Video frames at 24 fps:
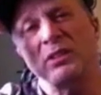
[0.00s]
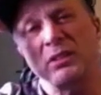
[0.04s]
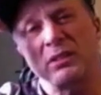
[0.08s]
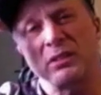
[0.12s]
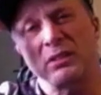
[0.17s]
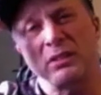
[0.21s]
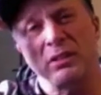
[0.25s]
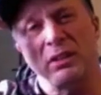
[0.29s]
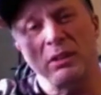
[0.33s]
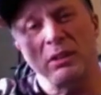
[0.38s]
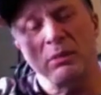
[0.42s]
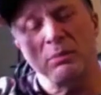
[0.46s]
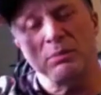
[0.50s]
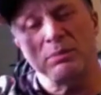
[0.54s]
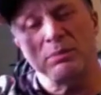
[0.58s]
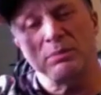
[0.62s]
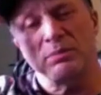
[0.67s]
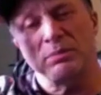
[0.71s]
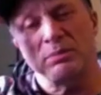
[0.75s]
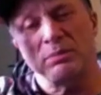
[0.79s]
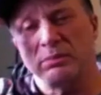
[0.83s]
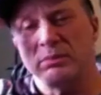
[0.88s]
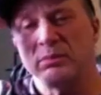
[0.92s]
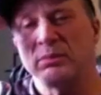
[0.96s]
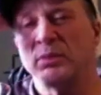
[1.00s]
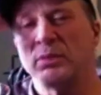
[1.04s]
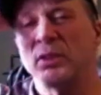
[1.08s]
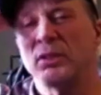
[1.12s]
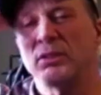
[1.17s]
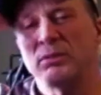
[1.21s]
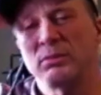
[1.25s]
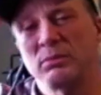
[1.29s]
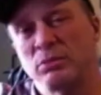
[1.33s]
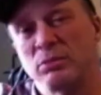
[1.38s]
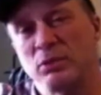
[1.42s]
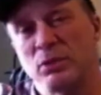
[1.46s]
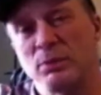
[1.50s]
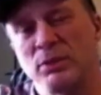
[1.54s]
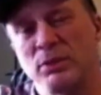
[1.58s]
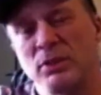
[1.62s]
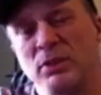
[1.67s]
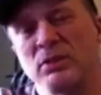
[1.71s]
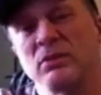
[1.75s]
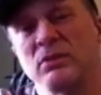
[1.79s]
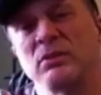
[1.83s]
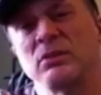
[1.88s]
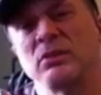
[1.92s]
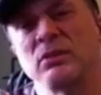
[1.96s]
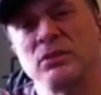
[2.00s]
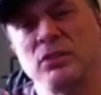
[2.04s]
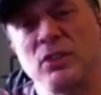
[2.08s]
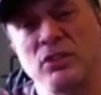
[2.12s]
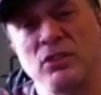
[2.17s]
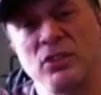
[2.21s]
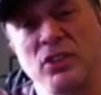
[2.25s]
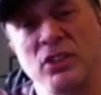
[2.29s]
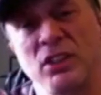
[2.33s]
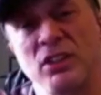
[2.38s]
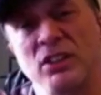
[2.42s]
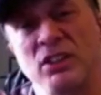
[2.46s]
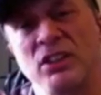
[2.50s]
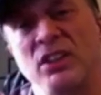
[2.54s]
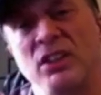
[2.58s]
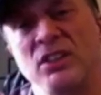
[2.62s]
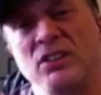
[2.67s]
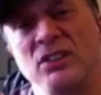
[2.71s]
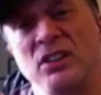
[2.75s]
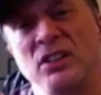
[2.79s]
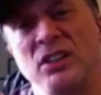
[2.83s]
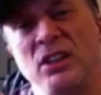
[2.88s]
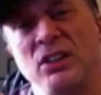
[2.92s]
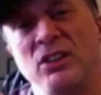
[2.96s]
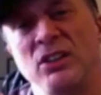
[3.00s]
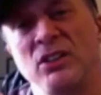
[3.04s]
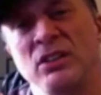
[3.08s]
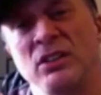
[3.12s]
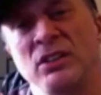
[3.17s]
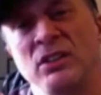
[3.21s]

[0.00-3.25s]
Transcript: club about probably 15 years ago.